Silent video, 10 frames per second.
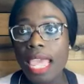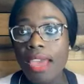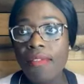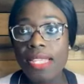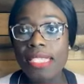
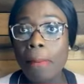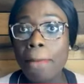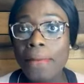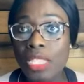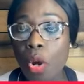ever
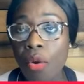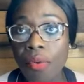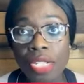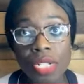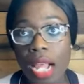submit
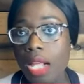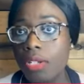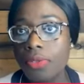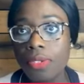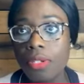
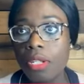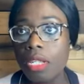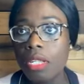originals.